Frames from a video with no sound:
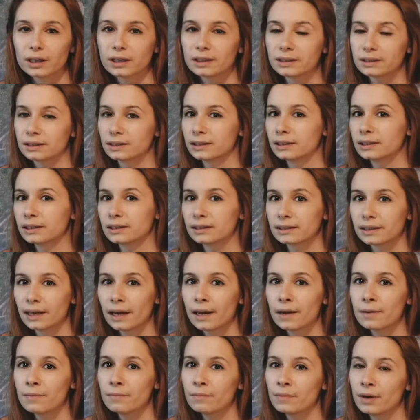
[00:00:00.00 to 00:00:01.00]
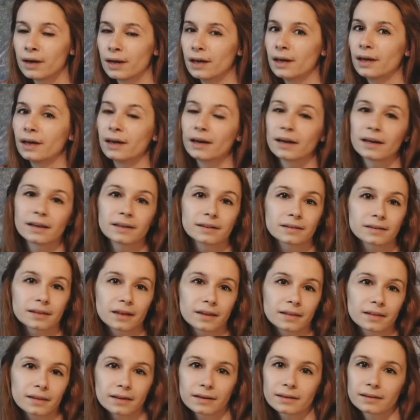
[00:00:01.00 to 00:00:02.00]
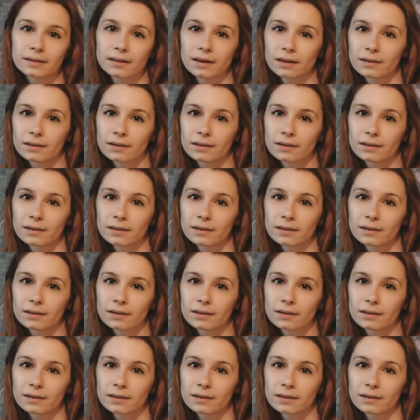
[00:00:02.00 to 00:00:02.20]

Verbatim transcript: is the same, and I think